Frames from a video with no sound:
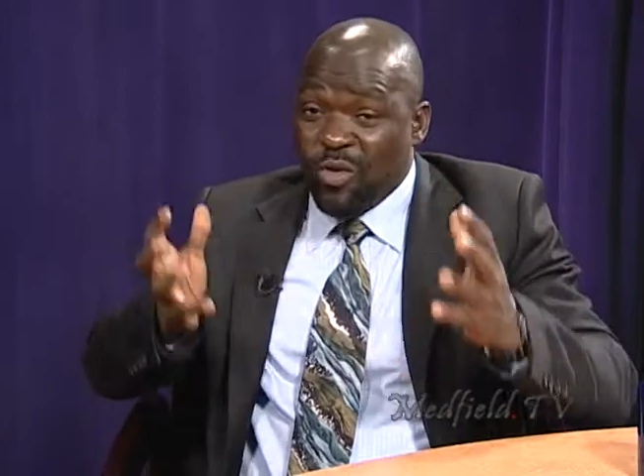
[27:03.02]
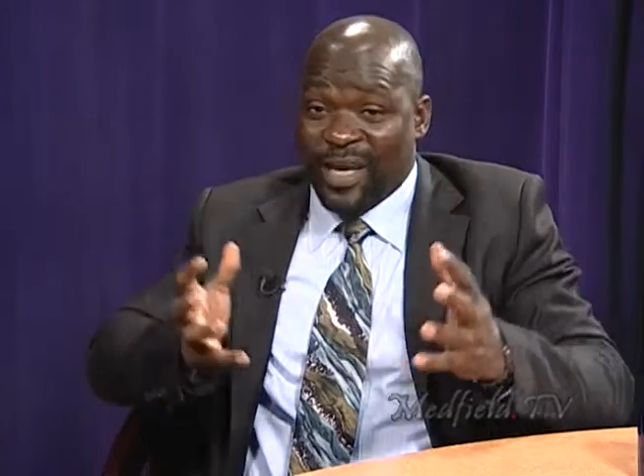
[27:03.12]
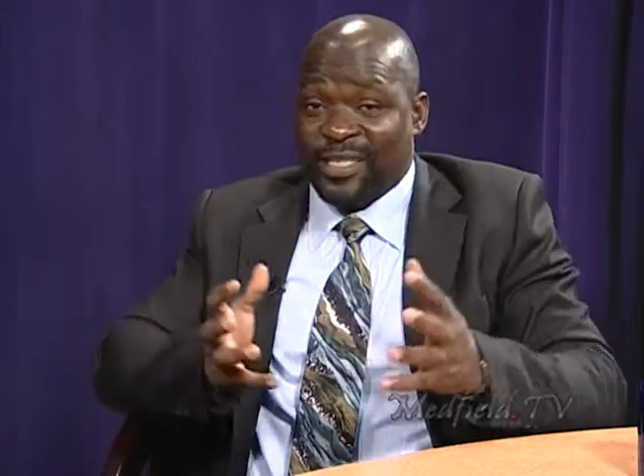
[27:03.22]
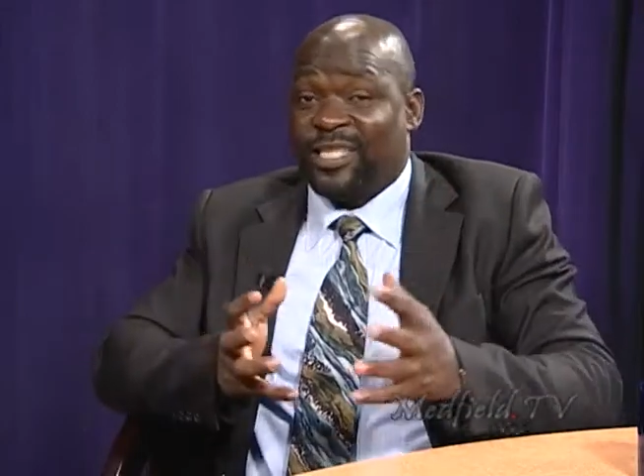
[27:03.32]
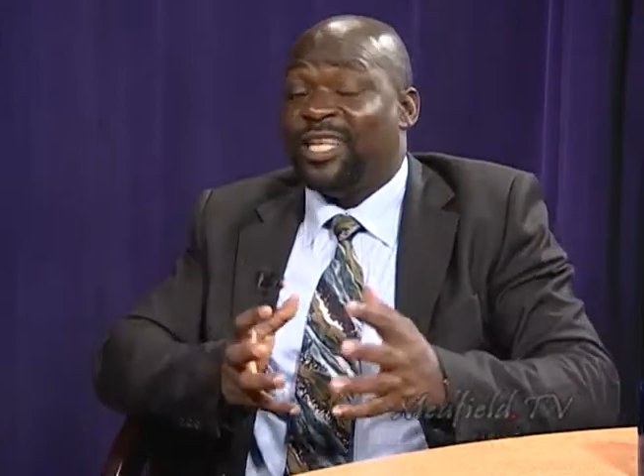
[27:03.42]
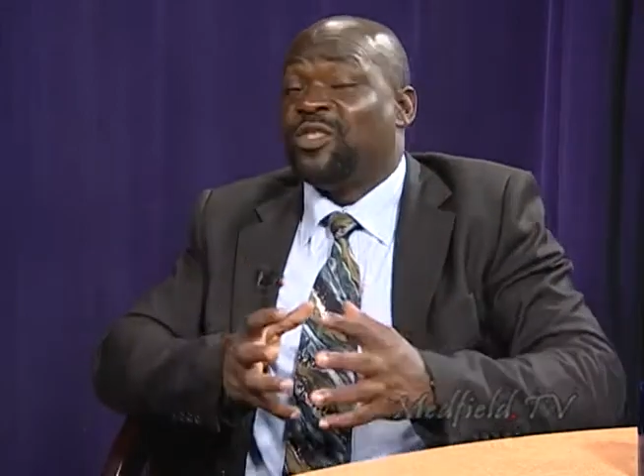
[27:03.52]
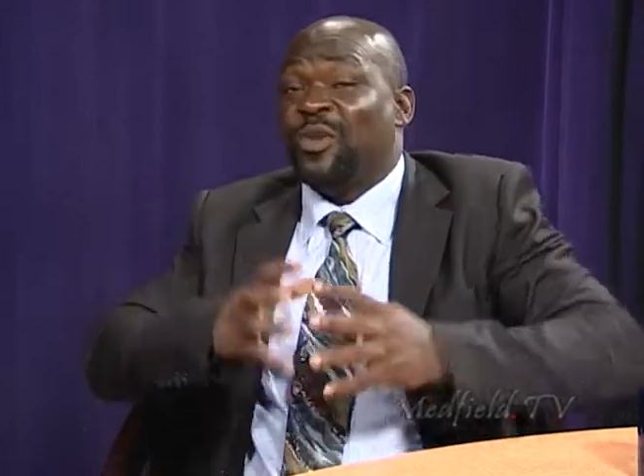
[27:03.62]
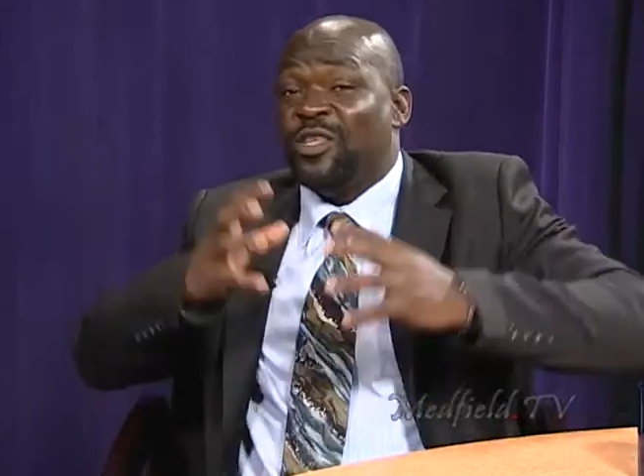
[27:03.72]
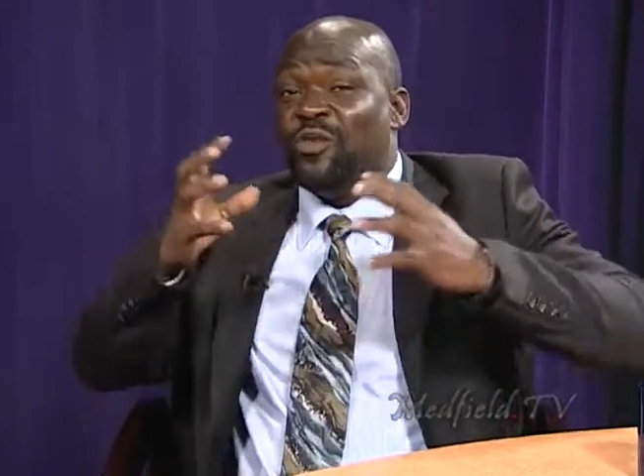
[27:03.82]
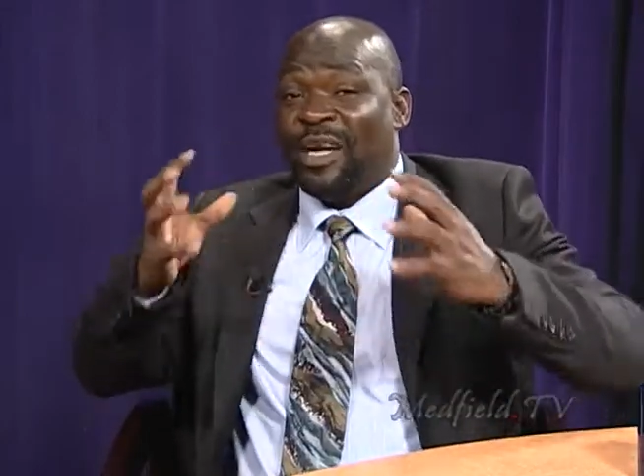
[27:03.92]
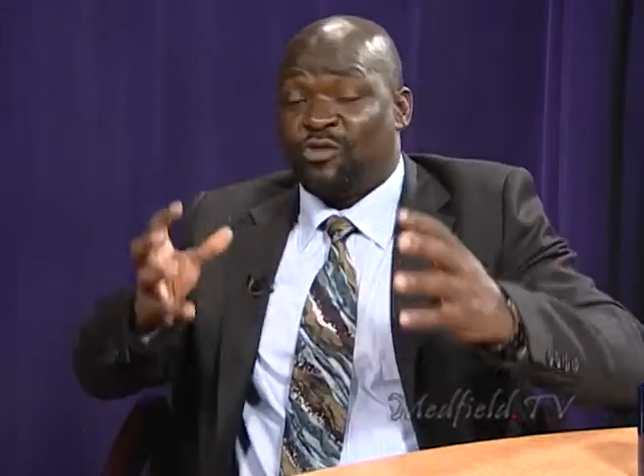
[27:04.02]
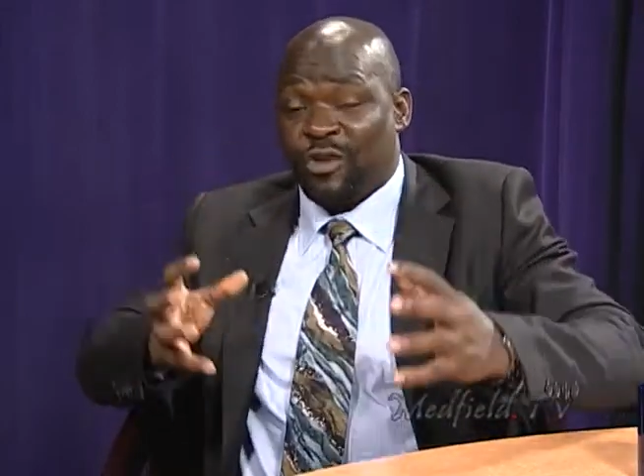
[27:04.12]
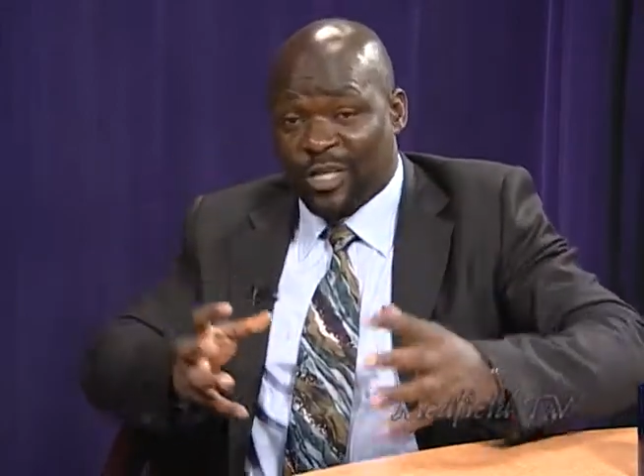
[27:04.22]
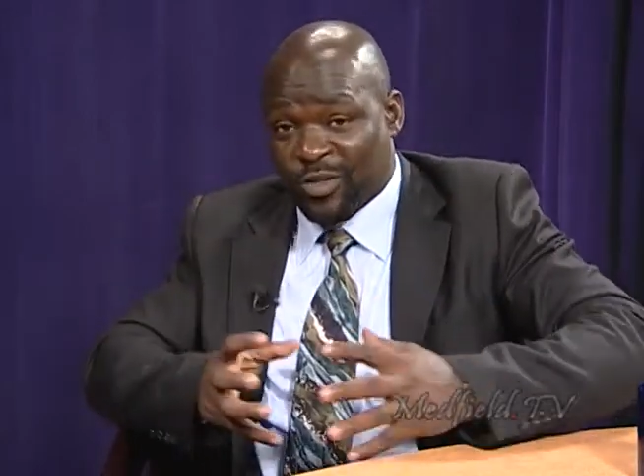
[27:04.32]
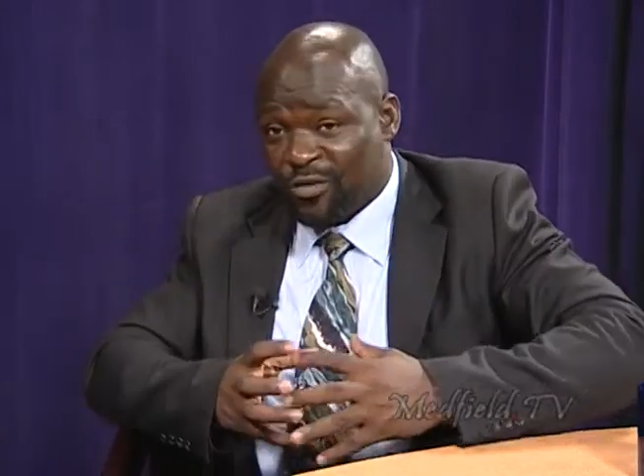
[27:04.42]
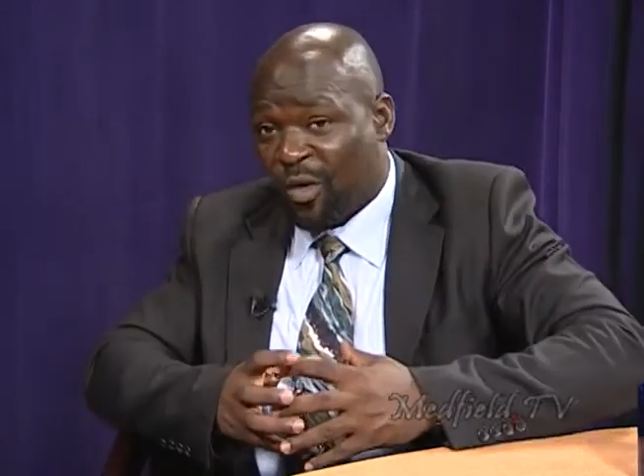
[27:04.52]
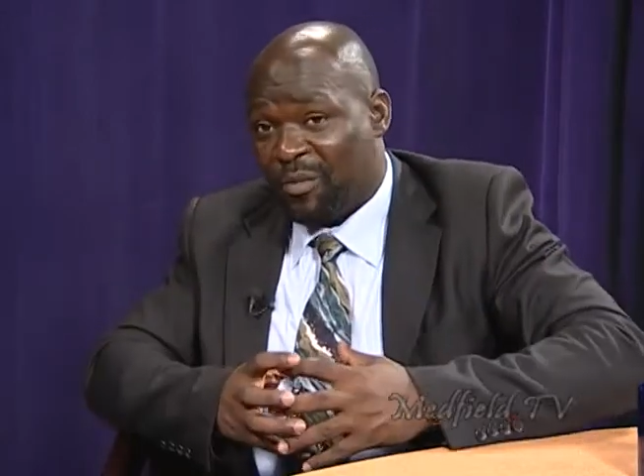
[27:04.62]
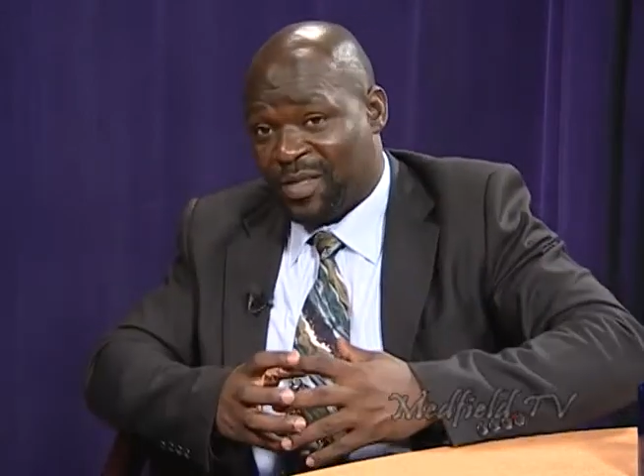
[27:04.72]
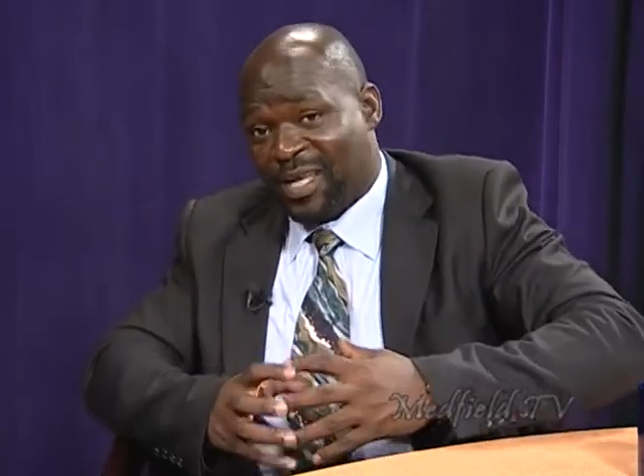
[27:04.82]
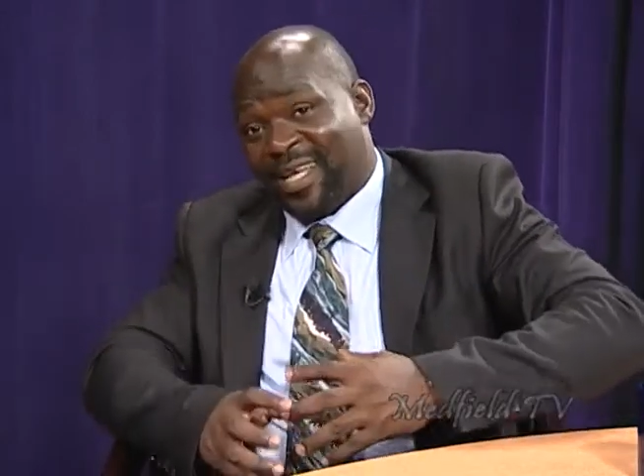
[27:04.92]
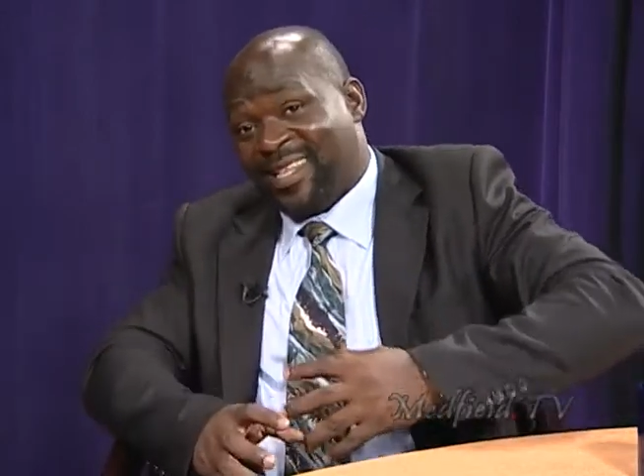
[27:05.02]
are changed, when you are transformed,